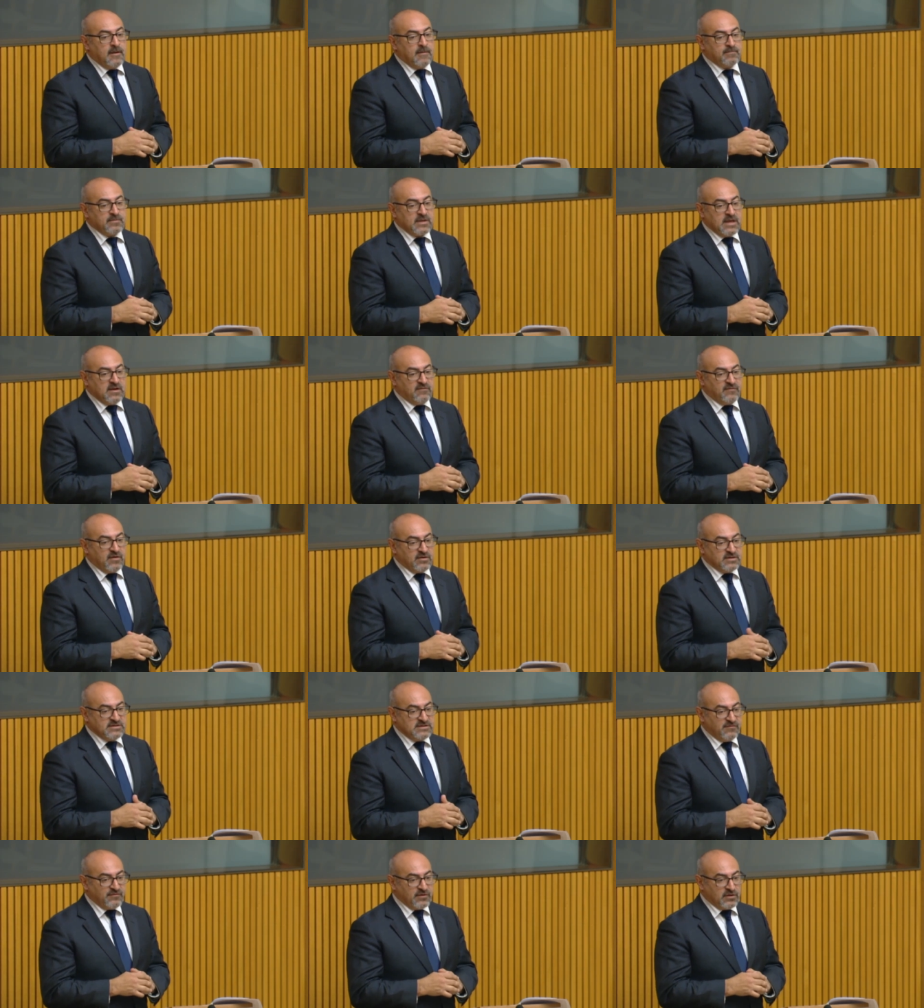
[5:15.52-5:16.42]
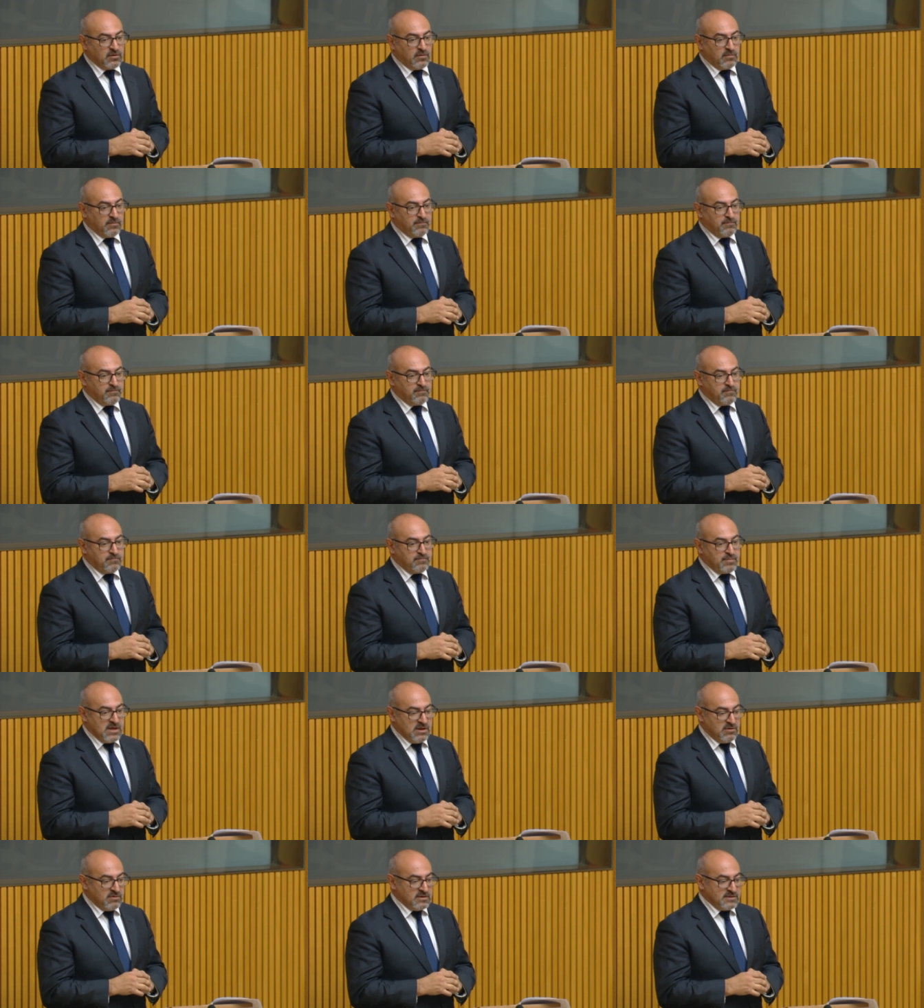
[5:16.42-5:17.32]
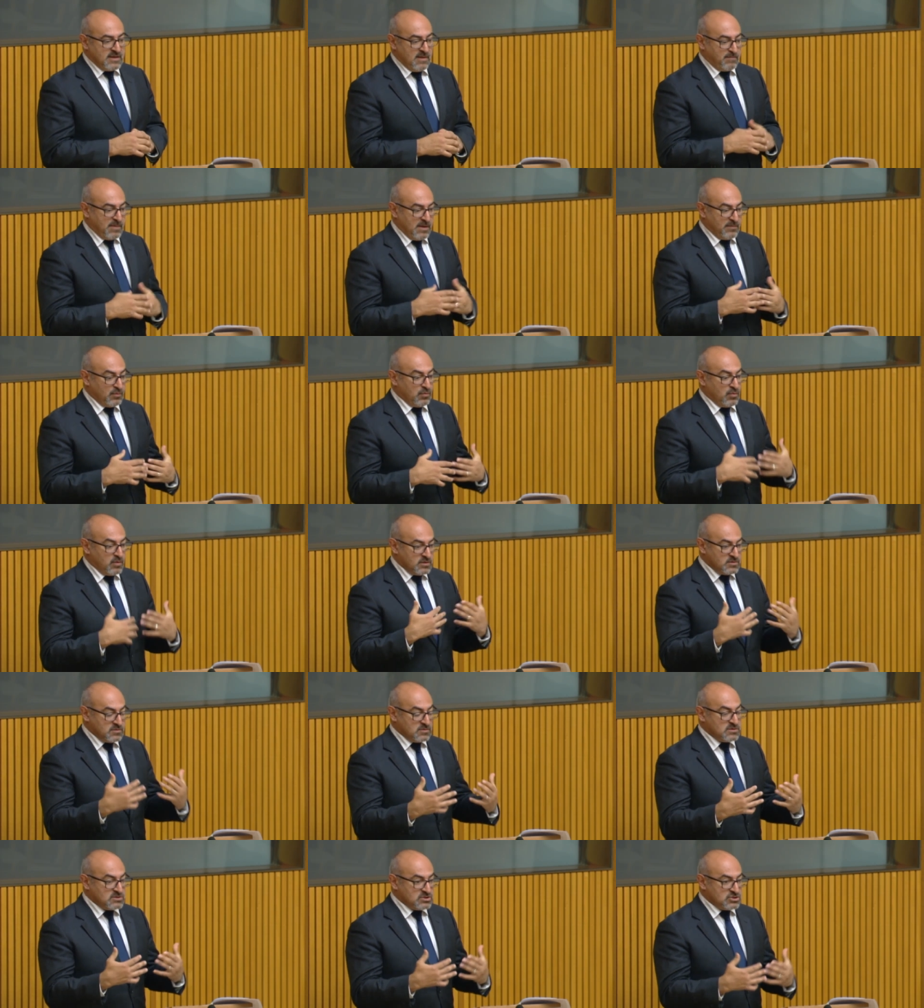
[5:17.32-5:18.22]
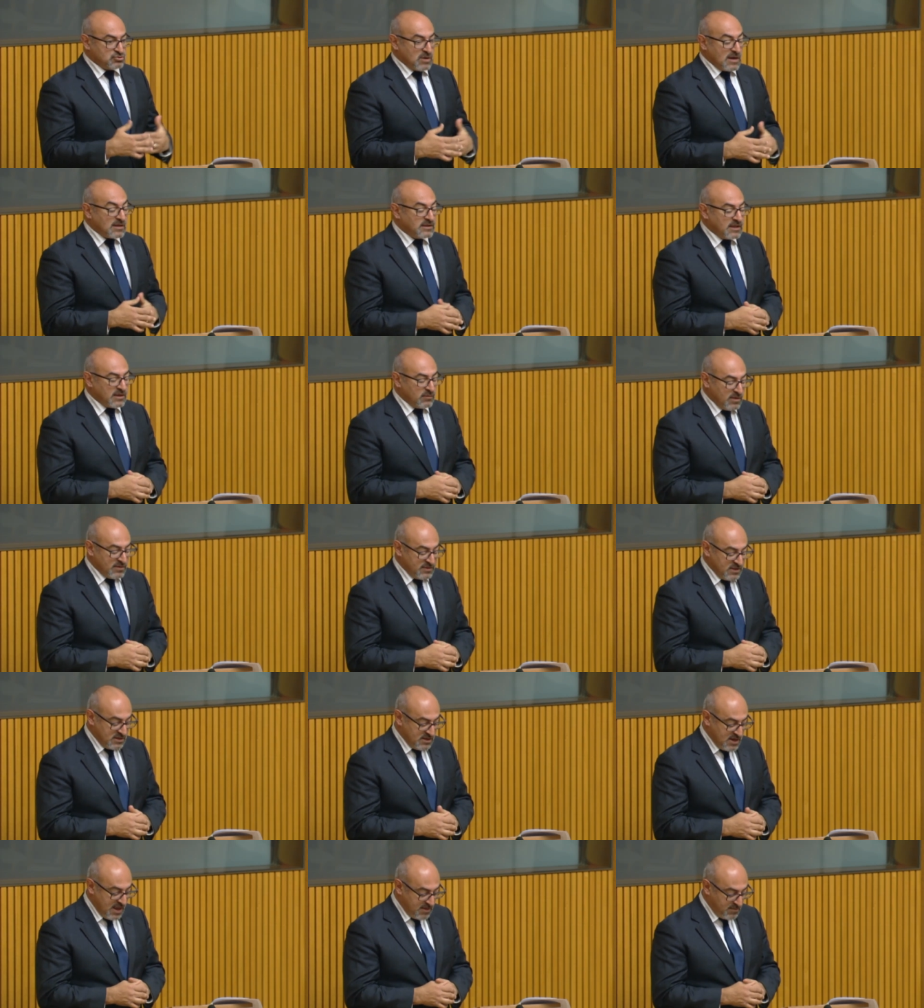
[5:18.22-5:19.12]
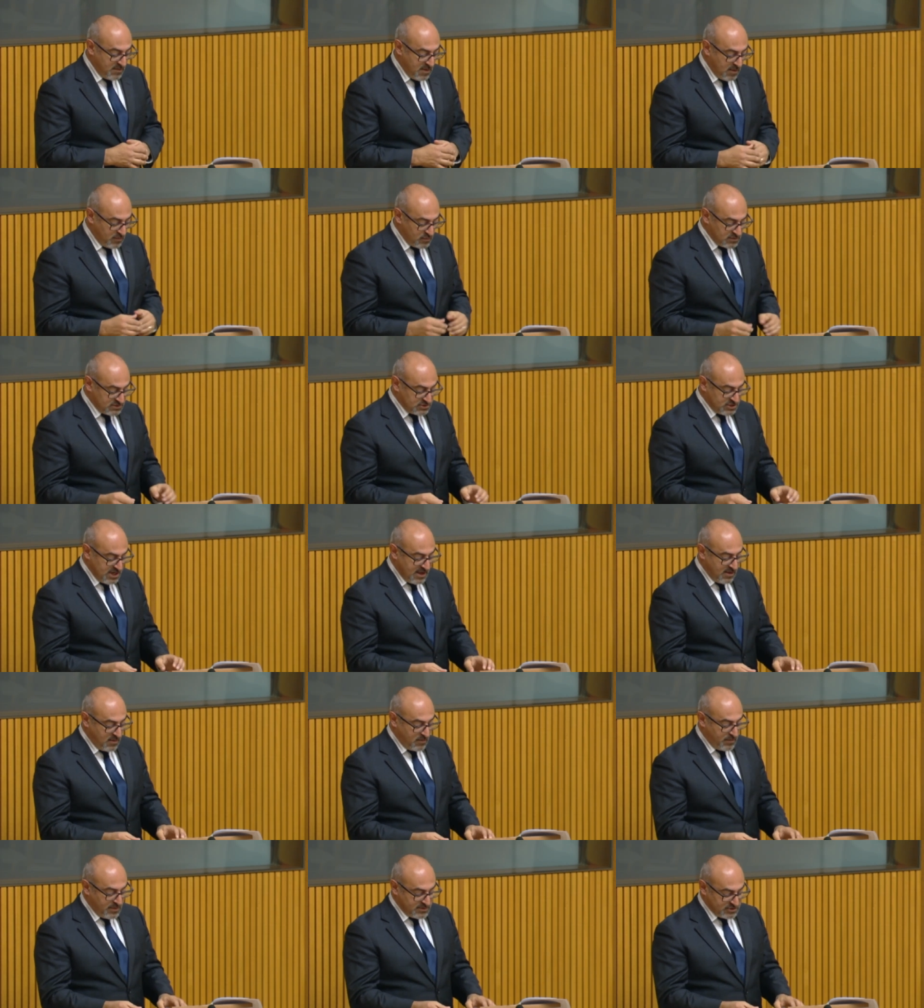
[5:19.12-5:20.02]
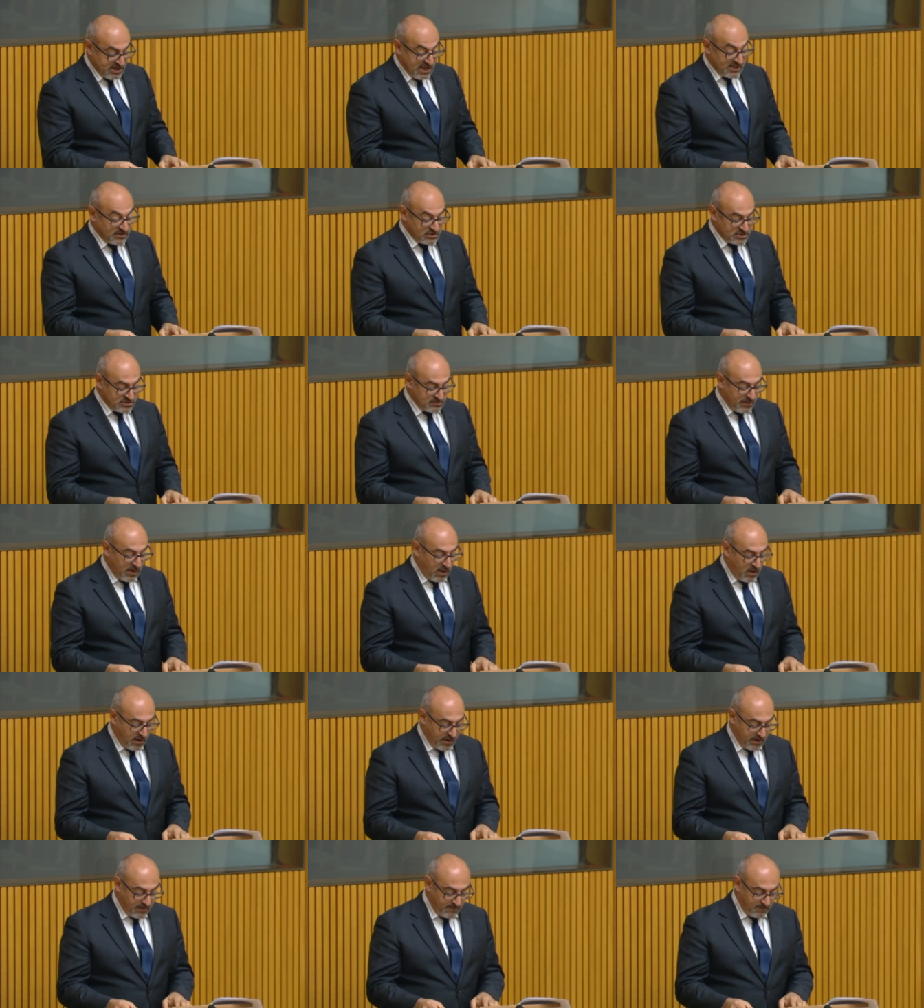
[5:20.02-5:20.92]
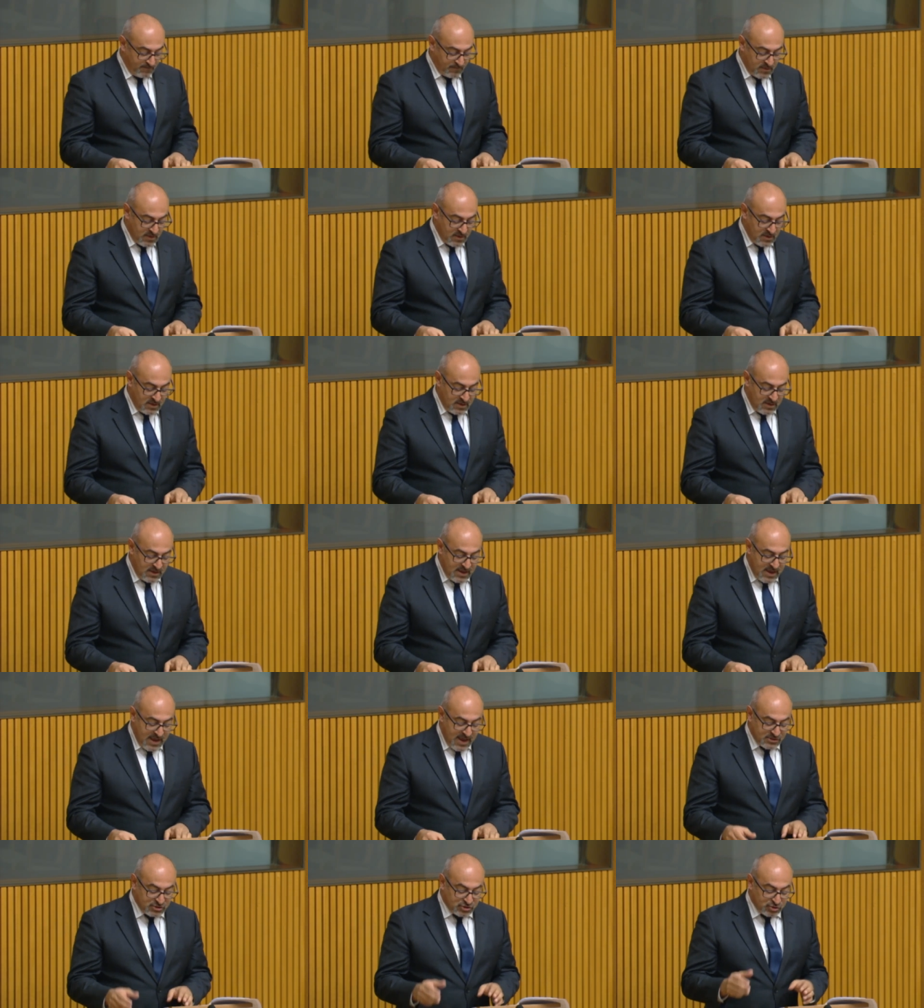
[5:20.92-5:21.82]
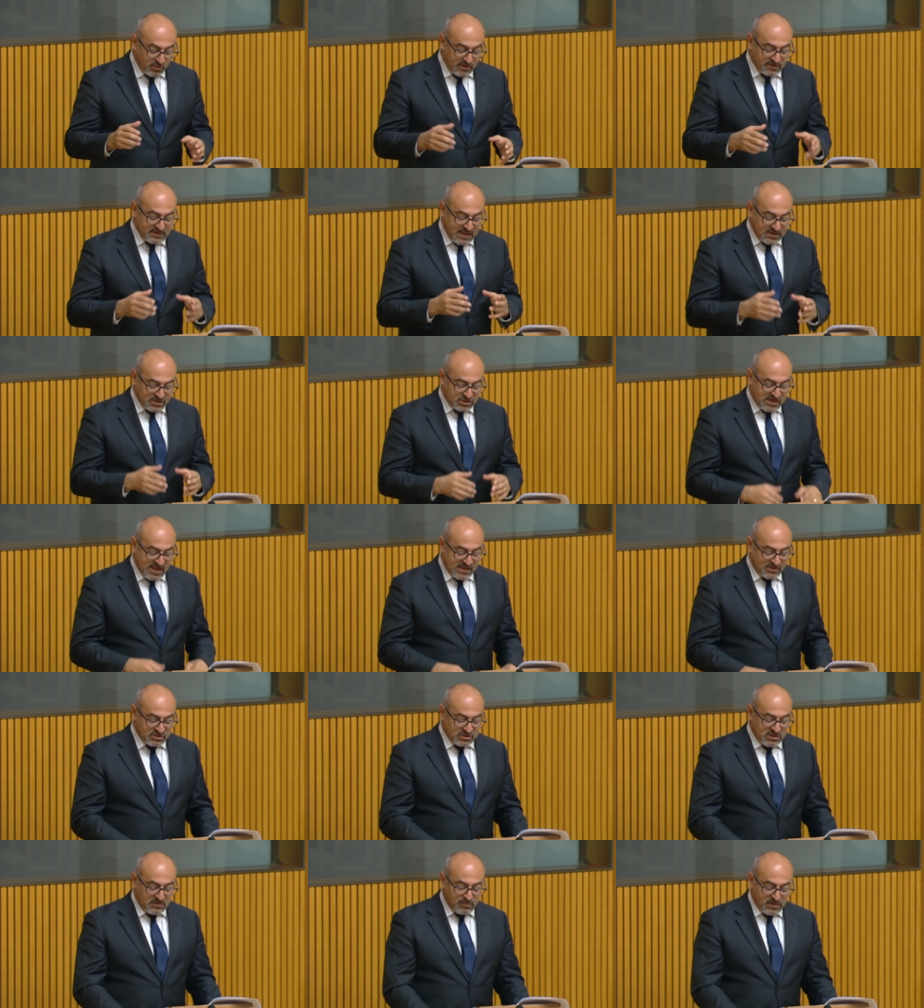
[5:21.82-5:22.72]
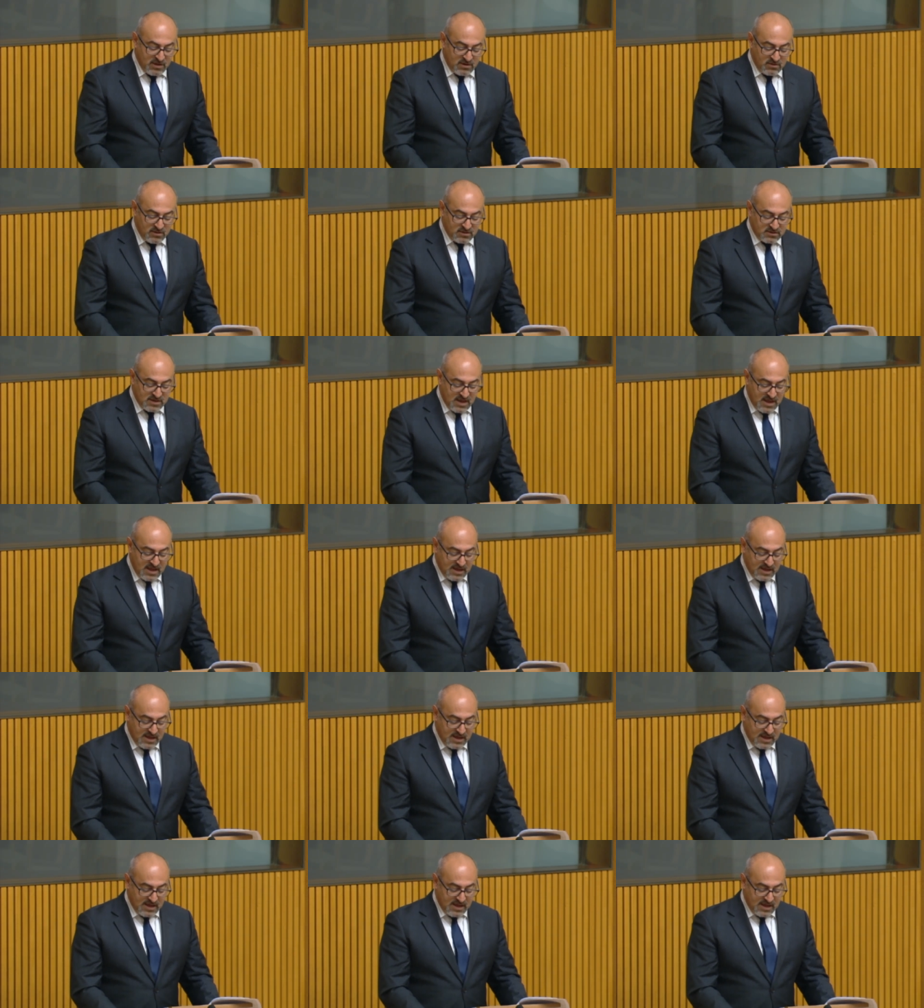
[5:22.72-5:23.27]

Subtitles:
in a very difficult period that people were struggling with and was challenged by. And during that challenging period,